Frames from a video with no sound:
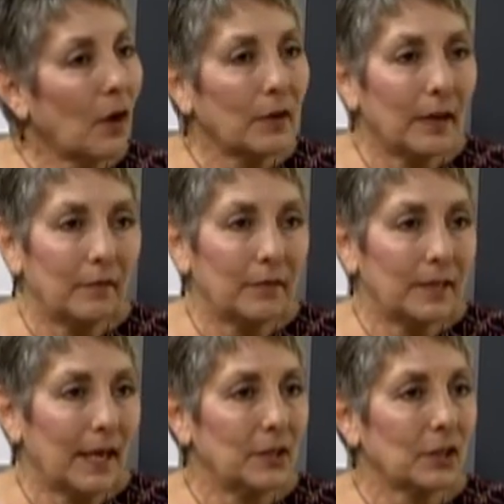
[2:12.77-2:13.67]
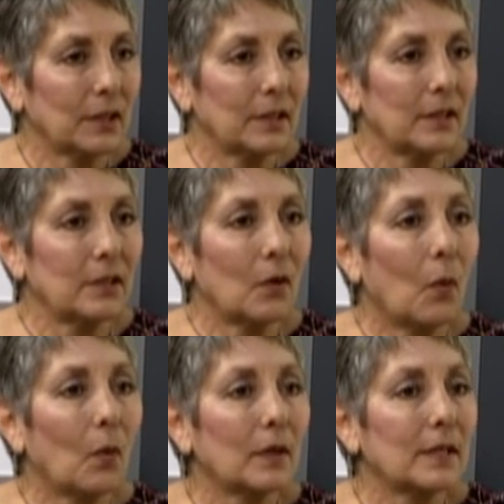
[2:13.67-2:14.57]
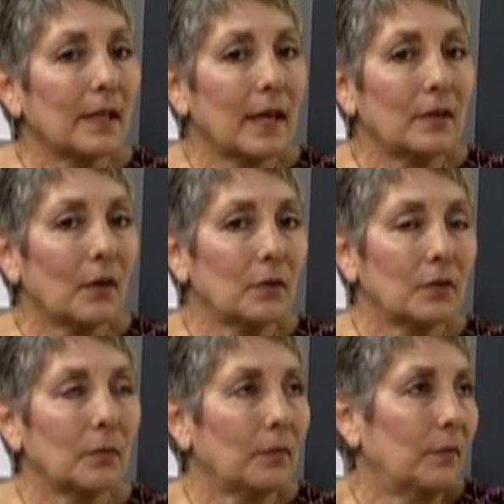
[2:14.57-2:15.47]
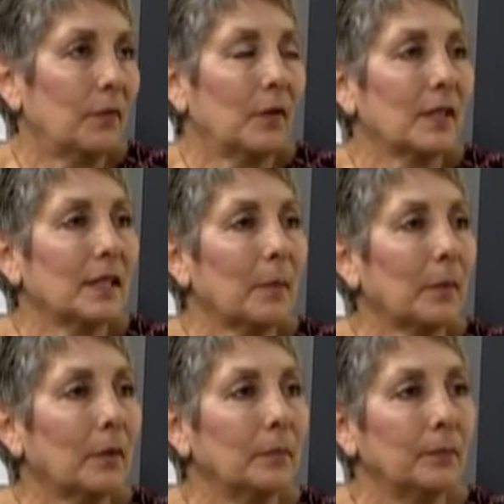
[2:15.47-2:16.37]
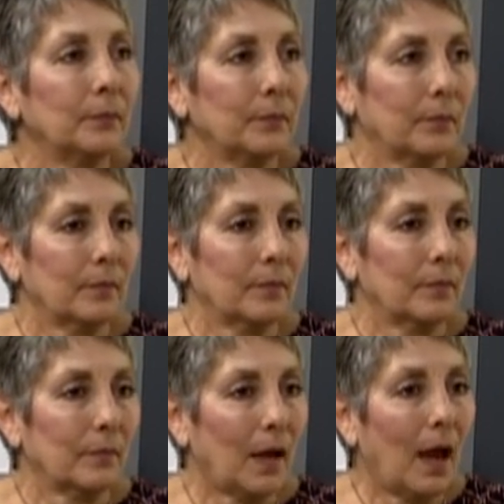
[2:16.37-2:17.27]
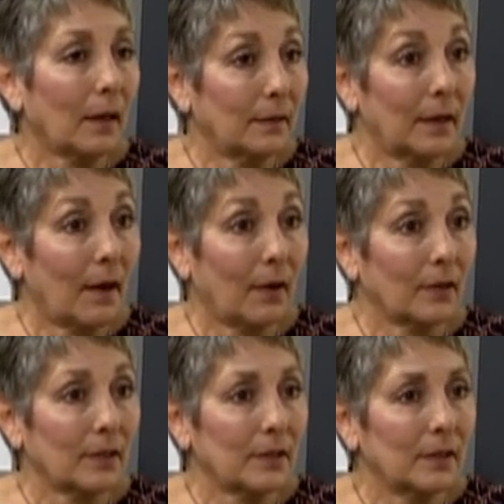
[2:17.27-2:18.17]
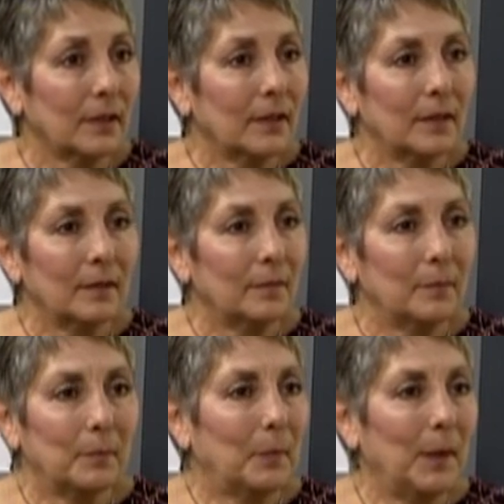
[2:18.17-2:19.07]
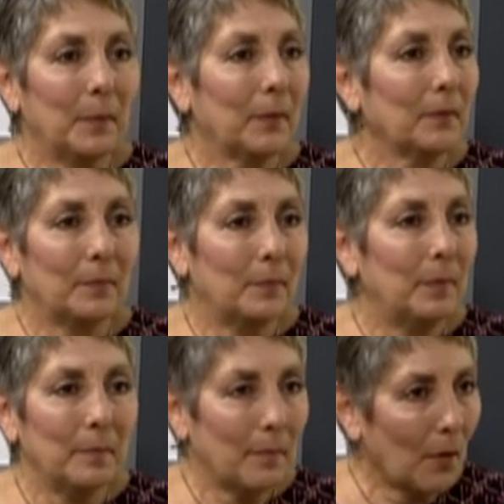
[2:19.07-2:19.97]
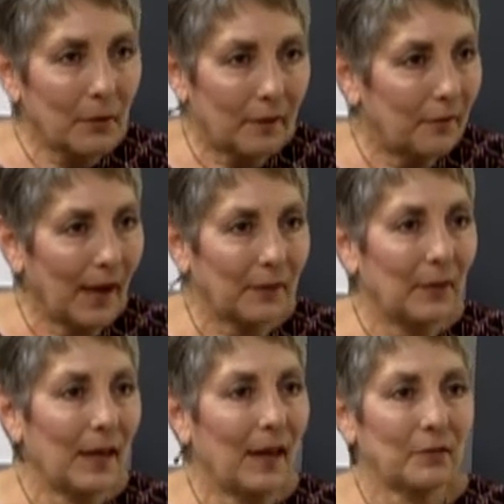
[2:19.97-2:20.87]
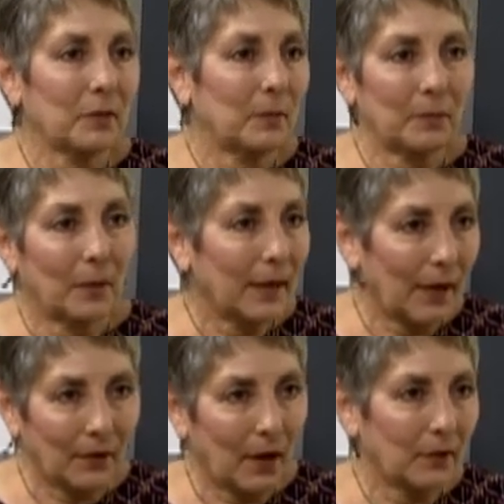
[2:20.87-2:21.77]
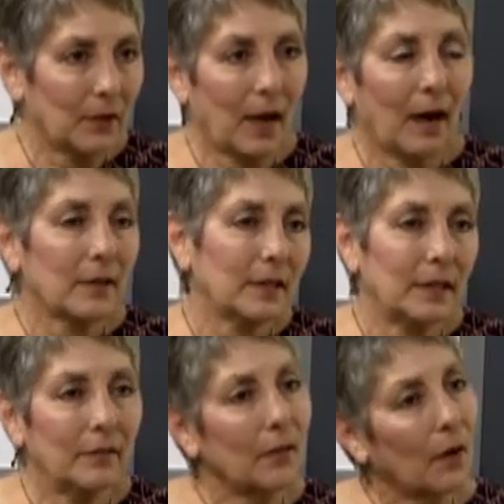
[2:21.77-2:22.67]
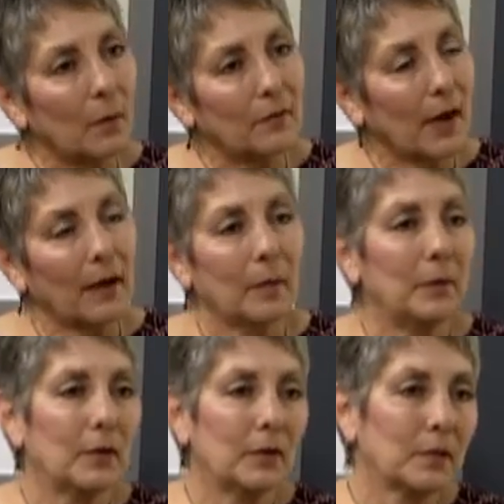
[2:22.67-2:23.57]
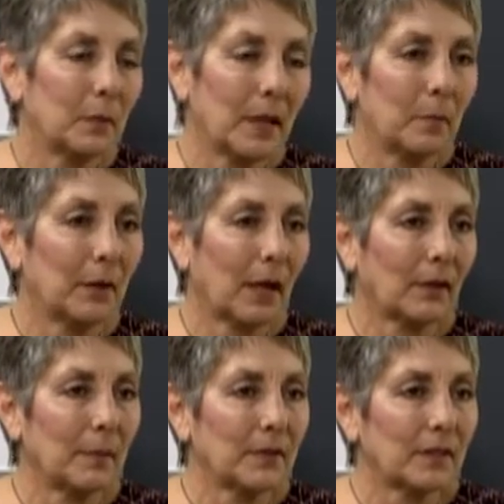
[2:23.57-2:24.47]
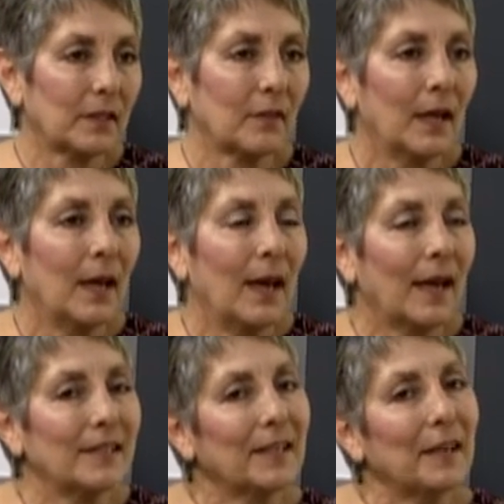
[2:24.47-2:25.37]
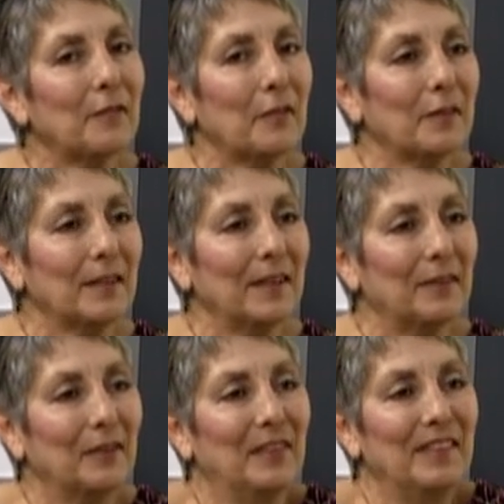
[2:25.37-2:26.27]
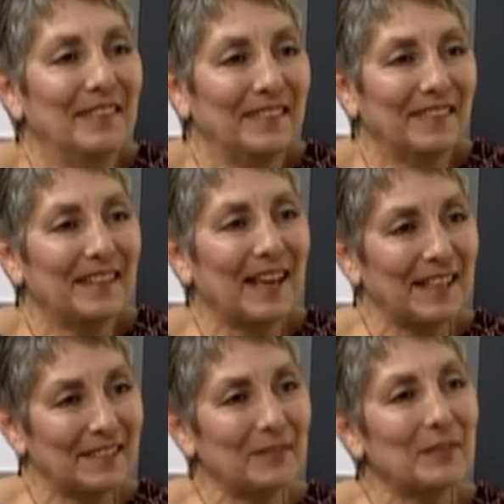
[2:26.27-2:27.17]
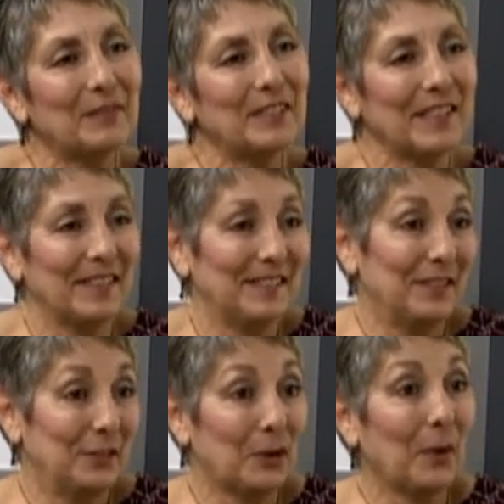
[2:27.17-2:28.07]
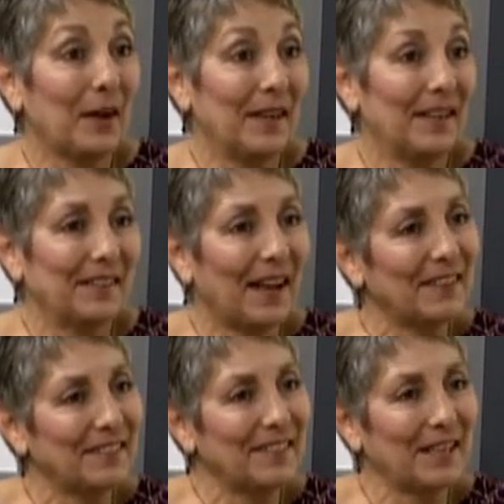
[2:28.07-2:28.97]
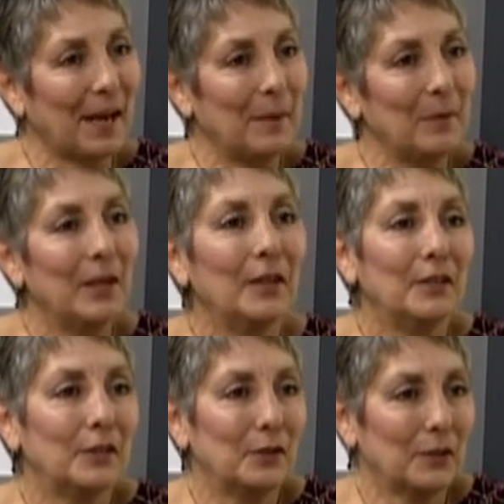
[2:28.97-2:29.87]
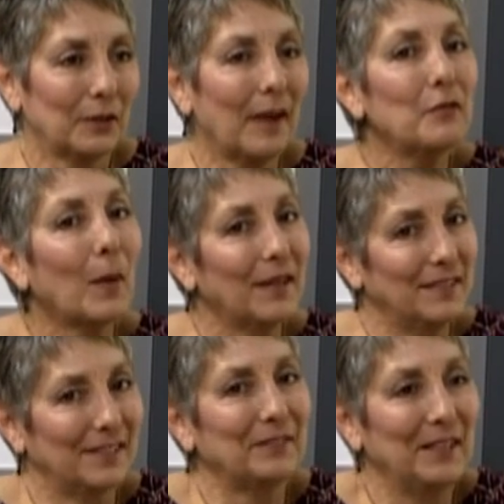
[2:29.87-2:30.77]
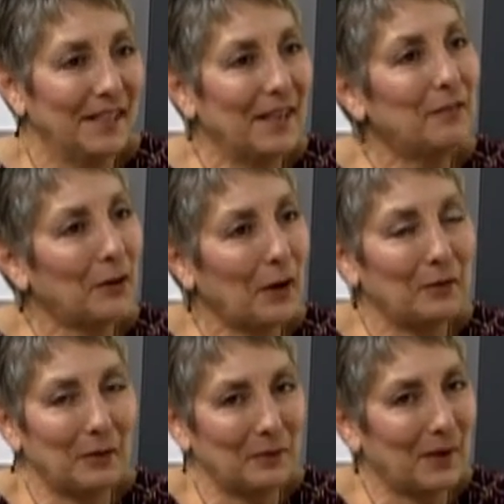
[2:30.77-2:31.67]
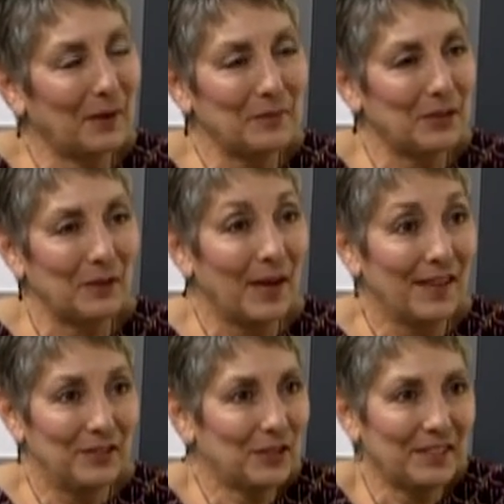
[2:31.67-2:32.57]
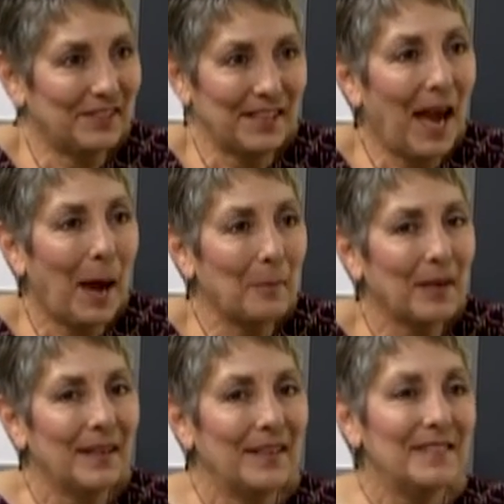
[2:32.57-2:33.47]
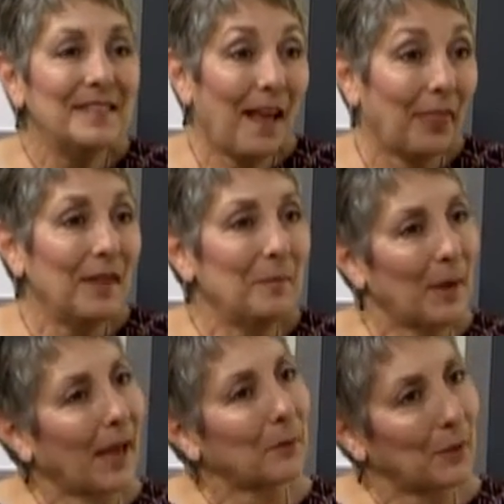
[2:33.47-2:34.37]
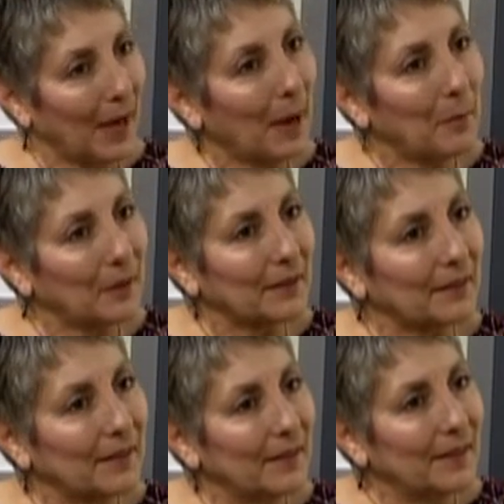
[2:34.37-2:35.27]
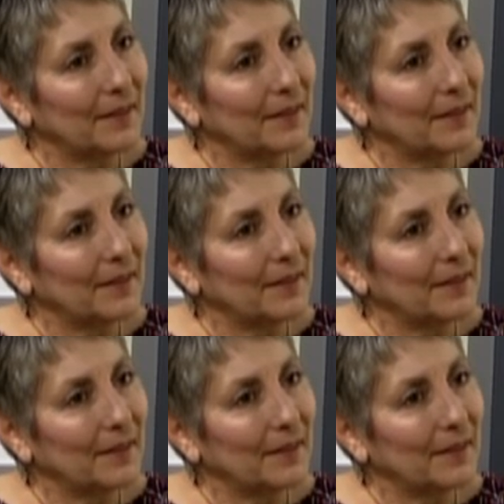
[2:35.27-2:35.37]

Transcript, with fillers: to invitations or saying no to, for example, holiday cards people bemoan the fact that they have to write out 100 cards and even though we've got computers and we can print out labels and stuff i say if the if the concept of sending joy at holiday time brings to you your loved ones if, if it overwhelms you just stop nothing bad will happen mm -hmm.